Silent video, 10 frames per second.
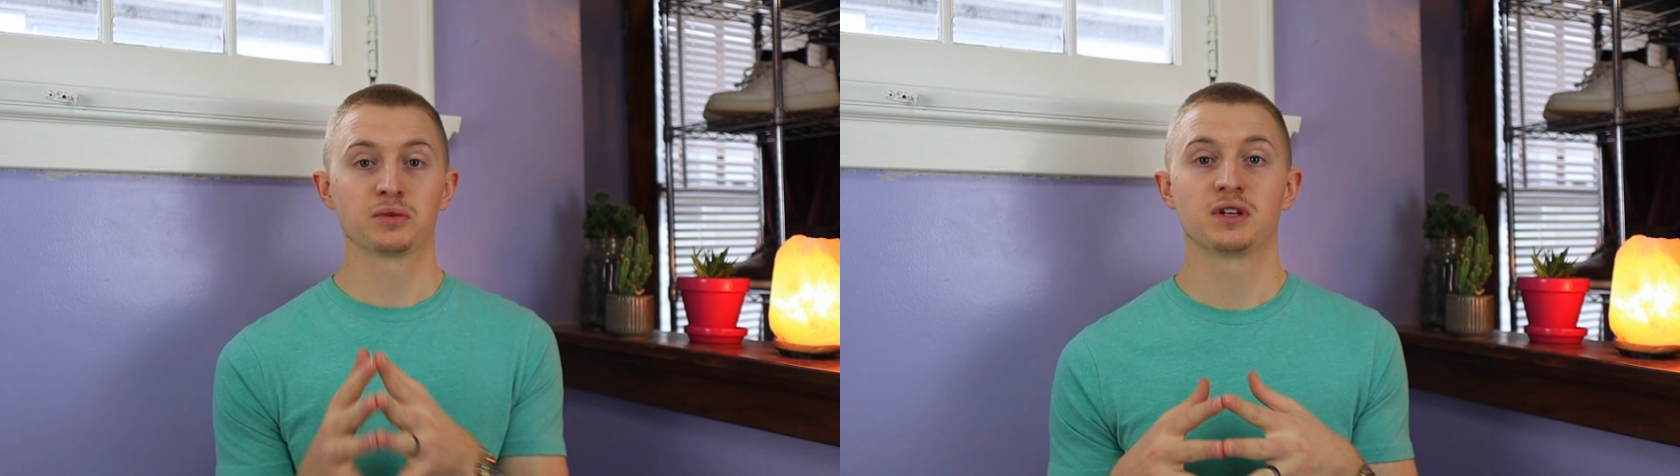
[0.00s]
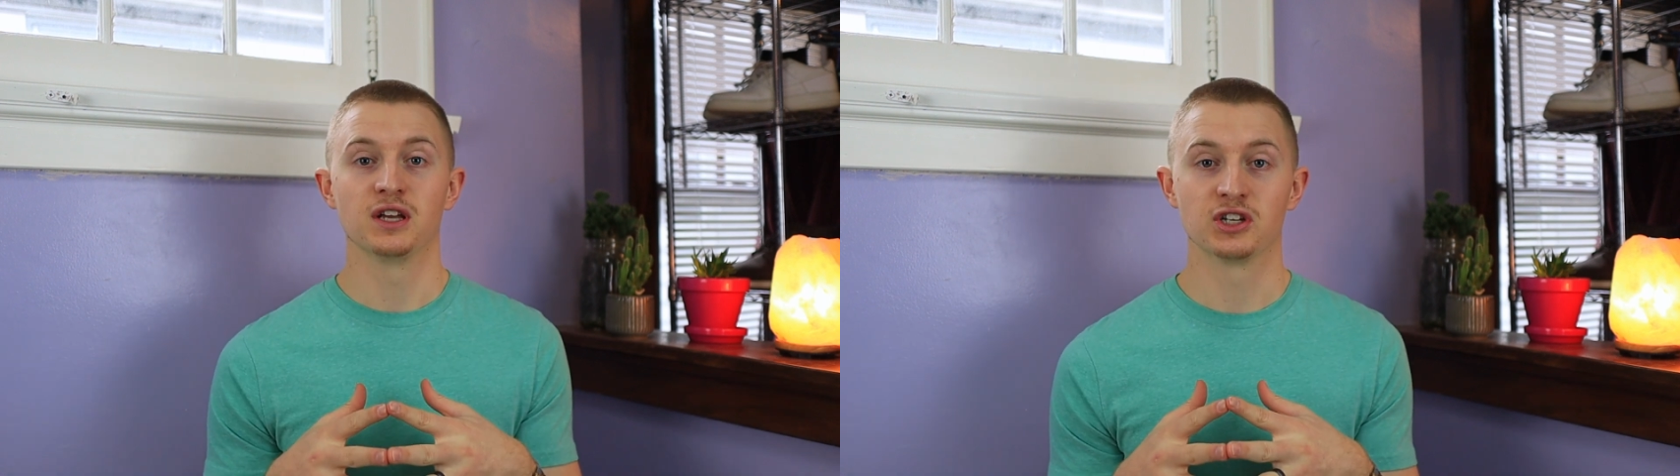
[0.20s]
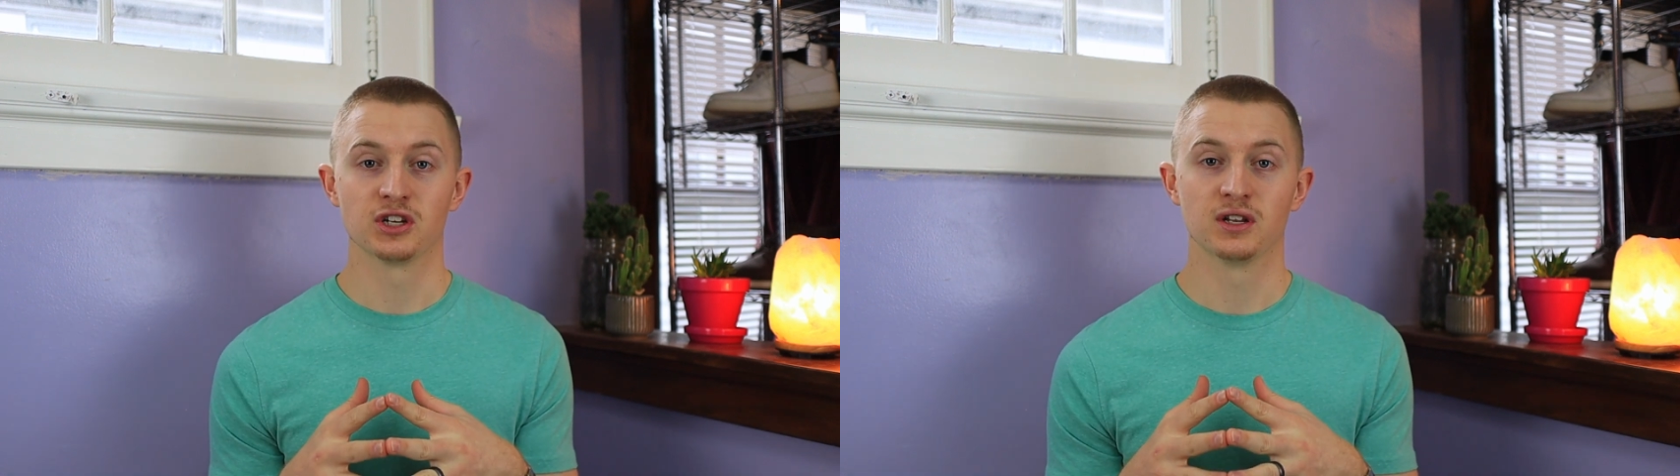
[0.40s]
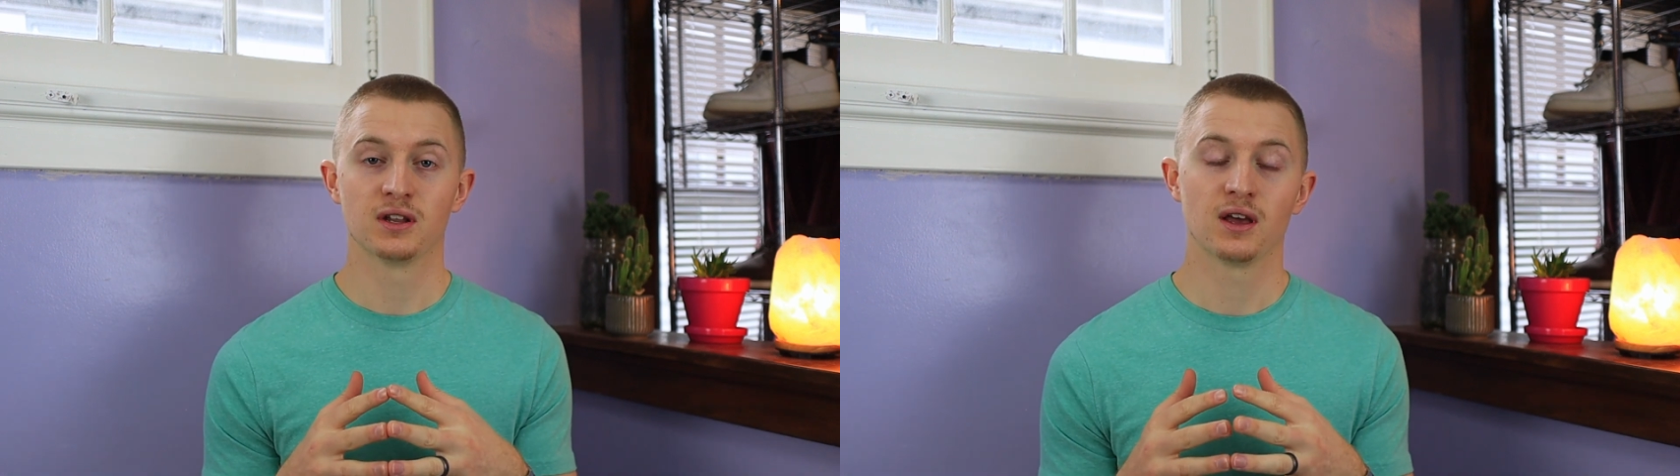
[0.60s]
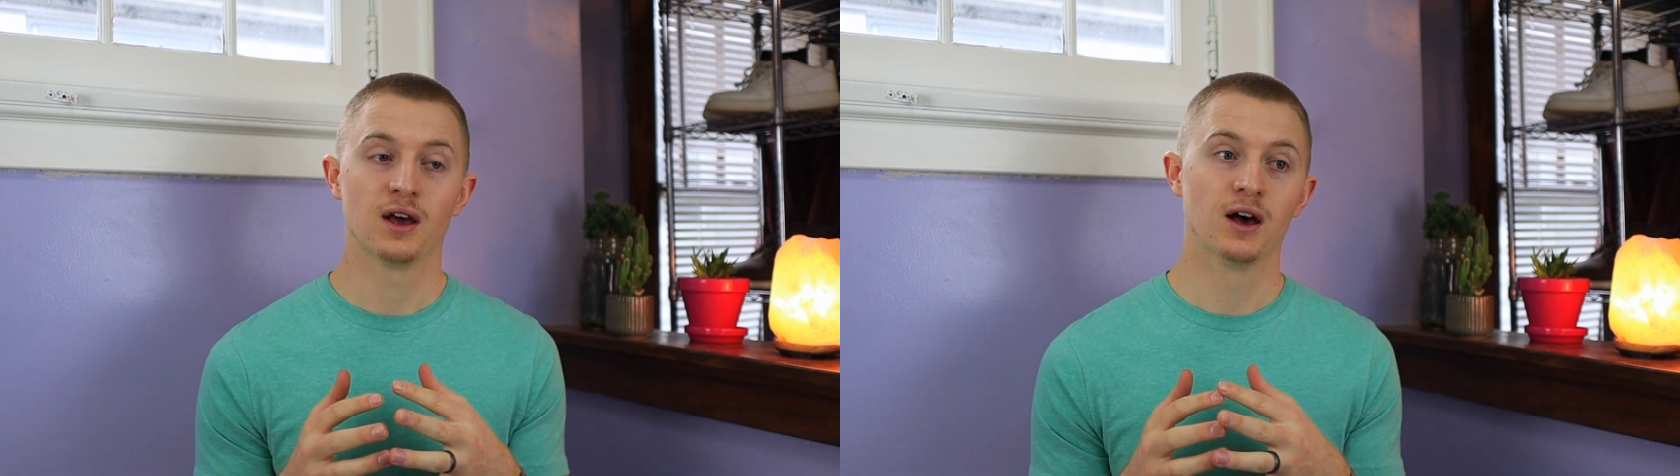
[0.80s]

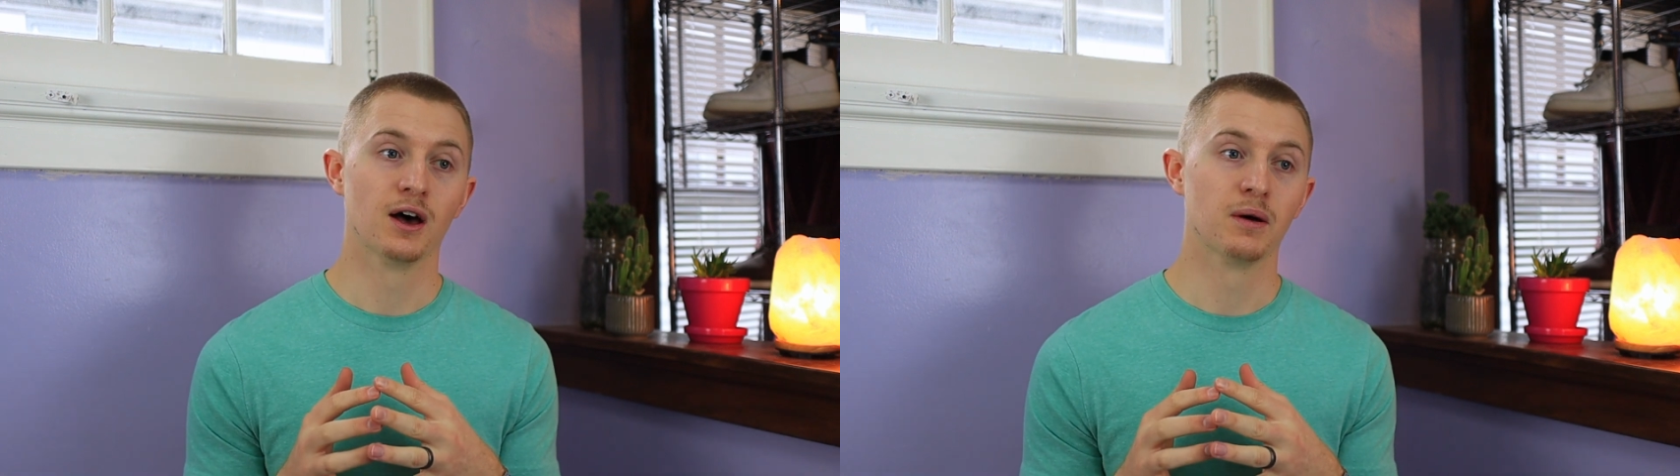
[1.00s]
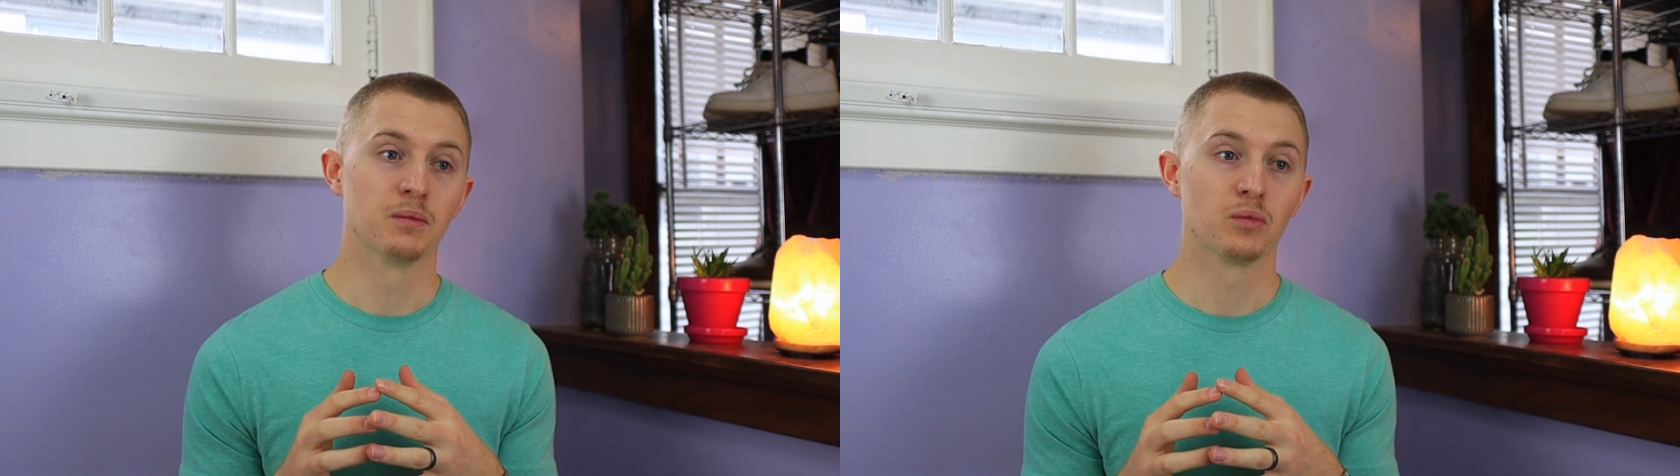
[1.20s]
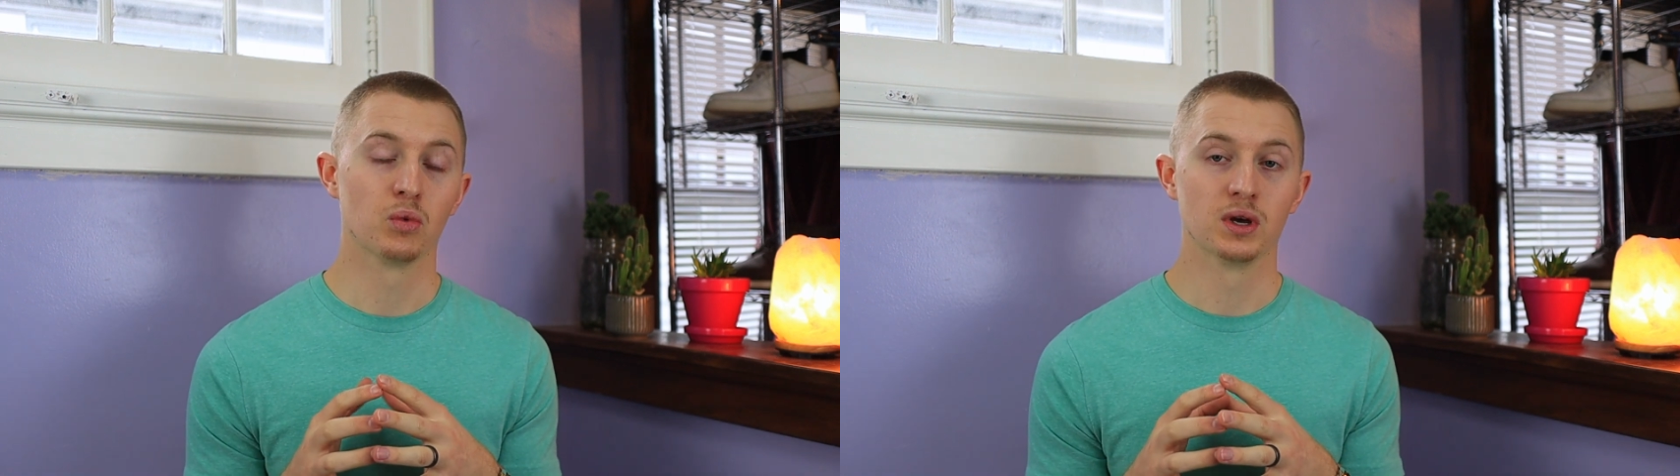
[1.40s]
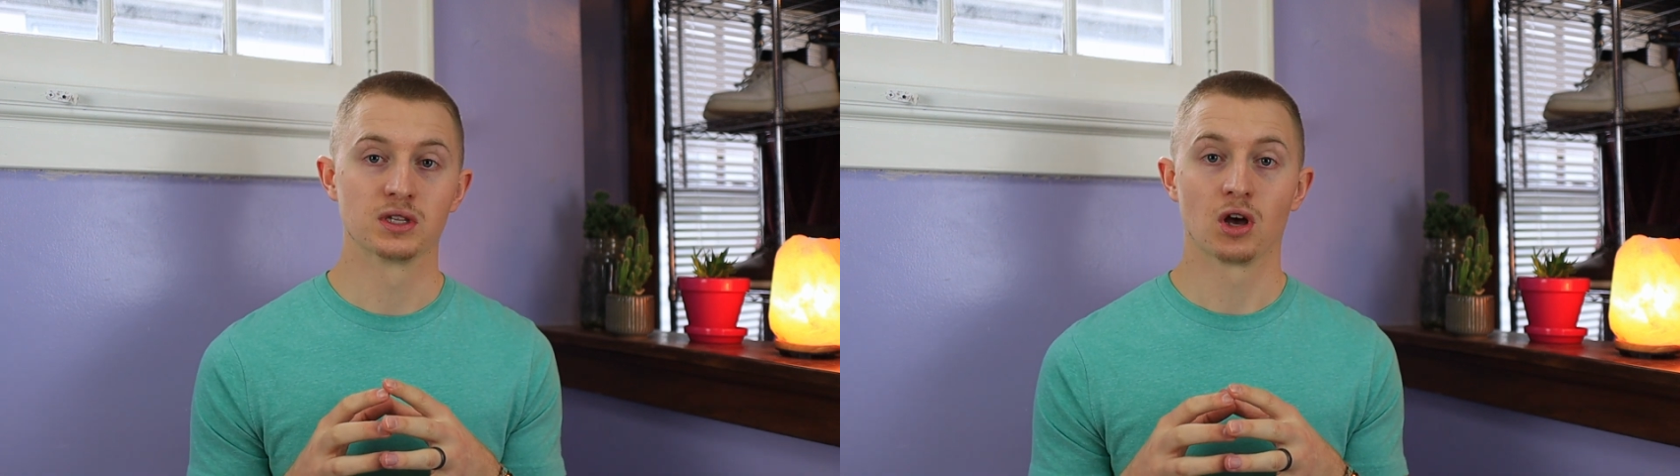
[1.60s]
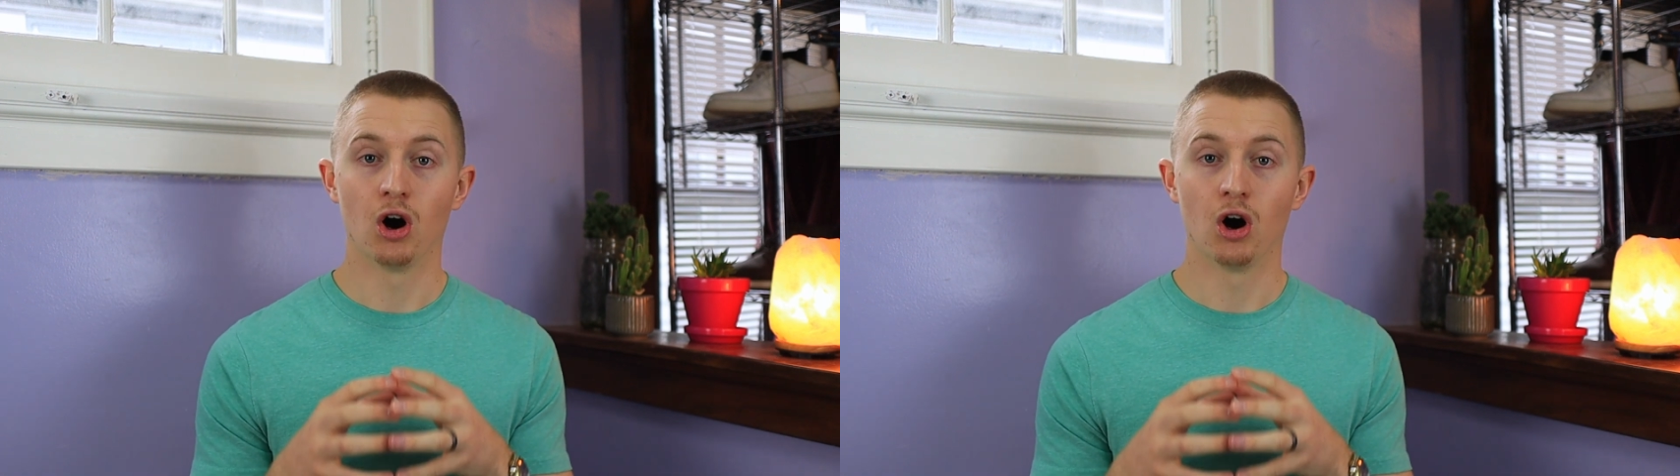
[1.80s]
rotation was